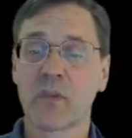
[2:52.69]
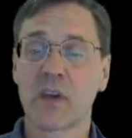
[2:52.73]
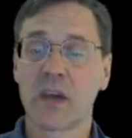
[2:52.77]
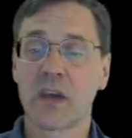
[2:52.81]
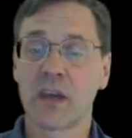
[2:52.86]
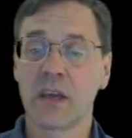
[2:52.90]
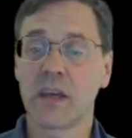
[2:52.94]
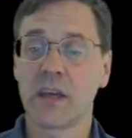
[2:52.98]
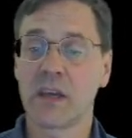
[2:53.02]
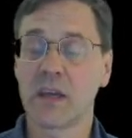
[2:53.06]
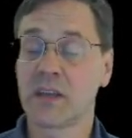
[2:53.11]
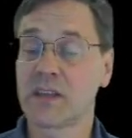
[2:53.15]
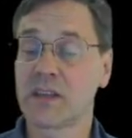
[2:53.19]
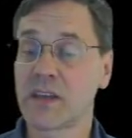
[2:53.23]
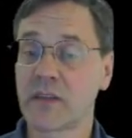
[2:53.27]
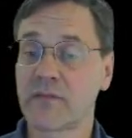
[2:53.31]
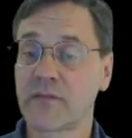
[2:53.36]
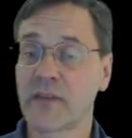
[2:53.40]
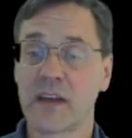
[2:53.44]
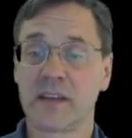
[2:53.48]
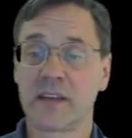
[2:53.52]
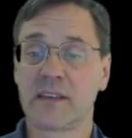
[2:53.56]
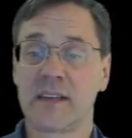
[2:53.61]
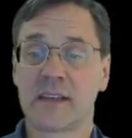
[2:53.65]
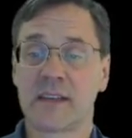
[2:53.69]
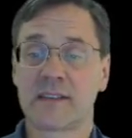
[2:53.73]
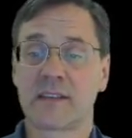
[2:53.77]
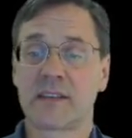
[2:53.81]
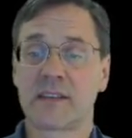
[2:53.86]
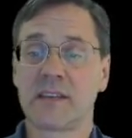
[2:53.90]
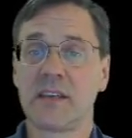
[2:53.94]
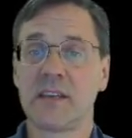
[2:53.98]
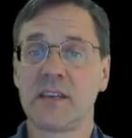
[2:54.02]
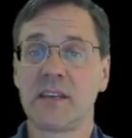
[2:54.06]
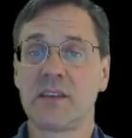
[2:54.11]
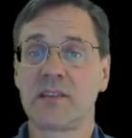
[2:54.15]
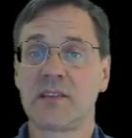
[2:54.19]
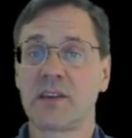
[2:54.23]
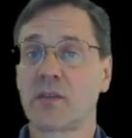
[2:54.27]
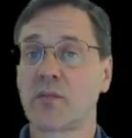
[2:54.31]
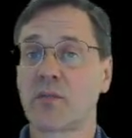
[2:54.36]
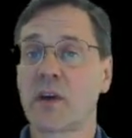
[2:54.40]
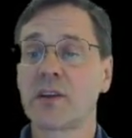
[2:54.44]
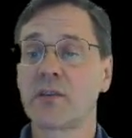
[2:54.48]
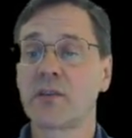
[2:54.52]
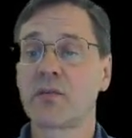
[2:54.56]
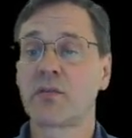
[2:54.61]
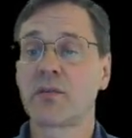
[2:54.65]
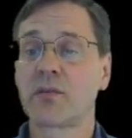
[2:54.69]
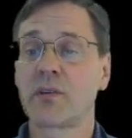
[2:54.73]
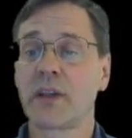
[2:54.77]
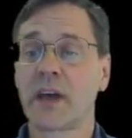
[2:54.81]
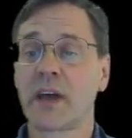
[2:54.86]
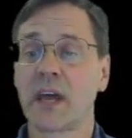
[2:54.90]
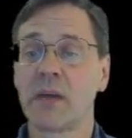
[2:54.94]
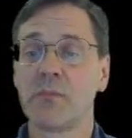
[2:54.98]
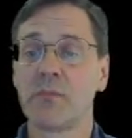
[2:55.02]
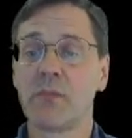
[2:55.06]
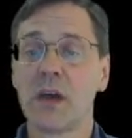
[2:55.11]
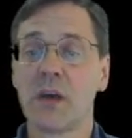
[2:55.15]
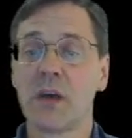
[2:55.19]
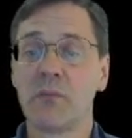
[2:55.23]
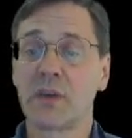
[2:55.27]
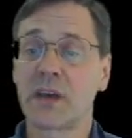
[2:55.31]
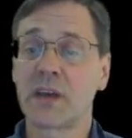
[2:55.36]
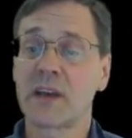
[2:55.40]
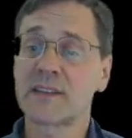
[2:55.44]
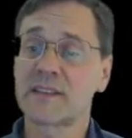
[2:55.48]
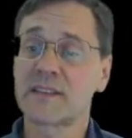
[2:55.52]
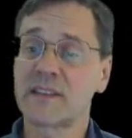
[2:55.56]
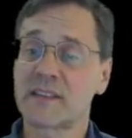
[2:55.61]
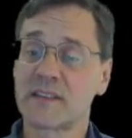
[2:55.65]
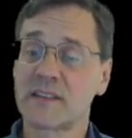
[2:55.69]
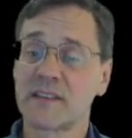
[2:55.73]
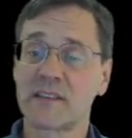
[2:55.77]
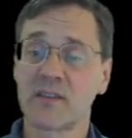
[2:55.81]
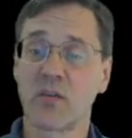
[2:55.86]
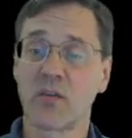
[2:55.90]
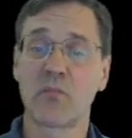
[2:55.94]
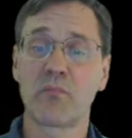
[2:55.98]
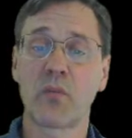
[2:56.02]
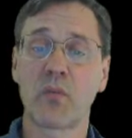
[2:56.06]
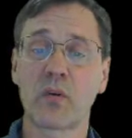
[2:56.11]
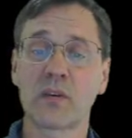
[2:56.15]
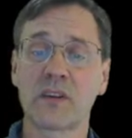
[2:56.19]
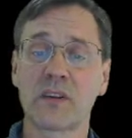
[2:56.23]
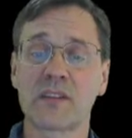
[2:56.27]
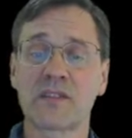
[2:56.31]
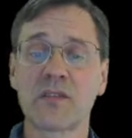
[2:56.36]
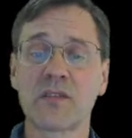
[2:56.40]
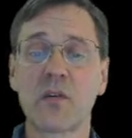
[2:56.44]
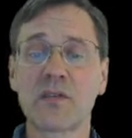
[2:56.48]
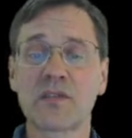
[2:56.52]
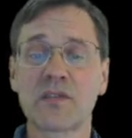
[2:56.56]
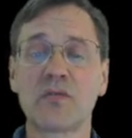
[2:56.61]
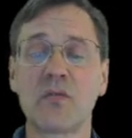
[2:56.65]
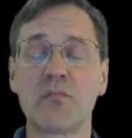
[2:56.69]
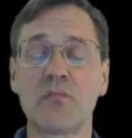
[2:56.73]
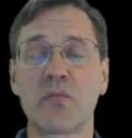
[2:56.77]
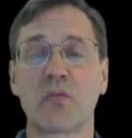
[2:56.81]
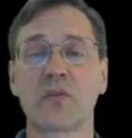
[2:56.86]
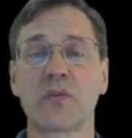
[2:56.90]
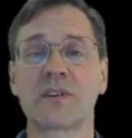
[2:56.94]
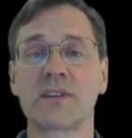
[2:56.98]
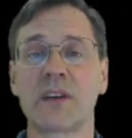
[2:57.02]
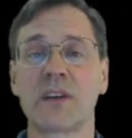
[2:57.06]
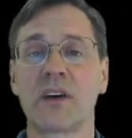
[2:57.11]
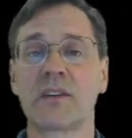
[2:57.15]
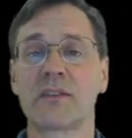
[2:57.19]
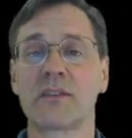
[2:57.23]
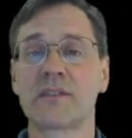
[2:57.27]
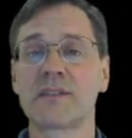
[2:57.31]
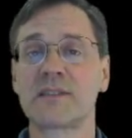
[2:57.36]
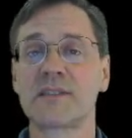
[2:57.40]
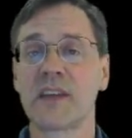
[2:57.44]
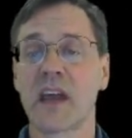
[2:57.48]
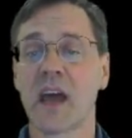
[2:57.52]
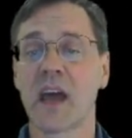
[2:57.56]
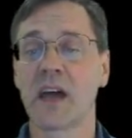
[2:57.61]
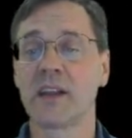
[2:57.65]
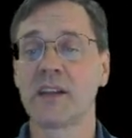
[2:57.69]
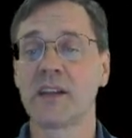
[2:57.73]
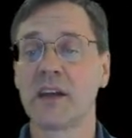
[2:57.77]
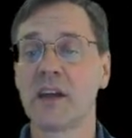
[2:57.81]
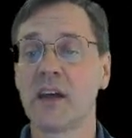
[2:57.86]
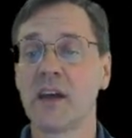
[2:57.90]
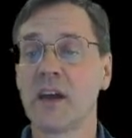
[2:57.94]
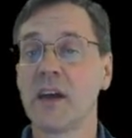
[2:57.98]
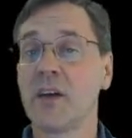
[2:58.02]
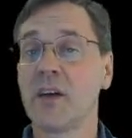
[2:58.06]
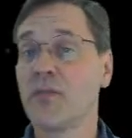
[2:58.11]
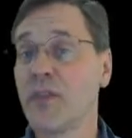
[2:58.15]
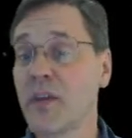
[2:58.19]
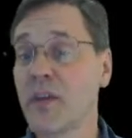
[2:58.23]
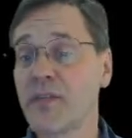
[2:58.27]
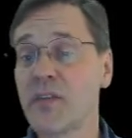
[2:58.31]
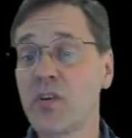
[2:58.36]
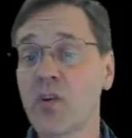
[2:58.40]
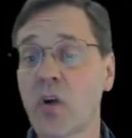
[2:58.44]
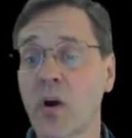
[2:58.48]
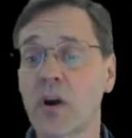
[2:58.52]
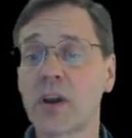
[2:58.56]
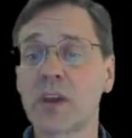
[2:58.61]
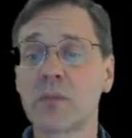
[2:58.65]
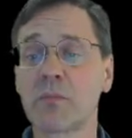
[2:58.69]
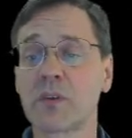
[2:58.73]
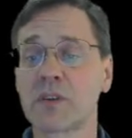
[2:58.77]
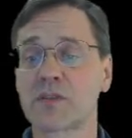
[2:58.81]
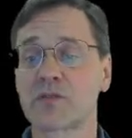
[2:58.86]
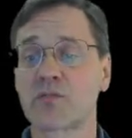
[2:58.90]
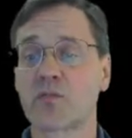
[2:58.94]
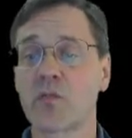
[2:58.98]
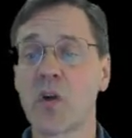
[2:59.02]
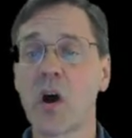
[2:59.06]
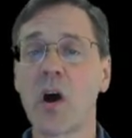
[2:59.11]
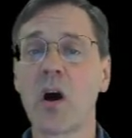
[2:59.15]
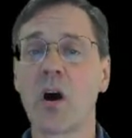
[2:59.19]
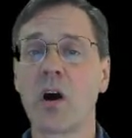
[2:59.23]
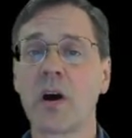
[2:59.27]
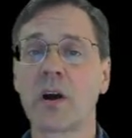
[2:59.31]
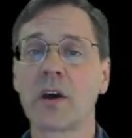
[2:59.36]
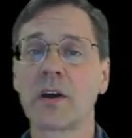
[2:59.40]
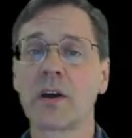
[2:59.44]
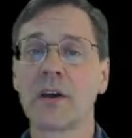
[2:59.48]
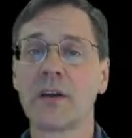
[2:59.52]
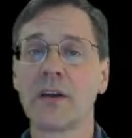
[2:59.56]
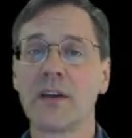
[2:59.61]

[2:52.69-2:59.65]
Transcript: He identified it as a key theoretical claim. Because this is so important, it's also important to understand that the argument is wrong.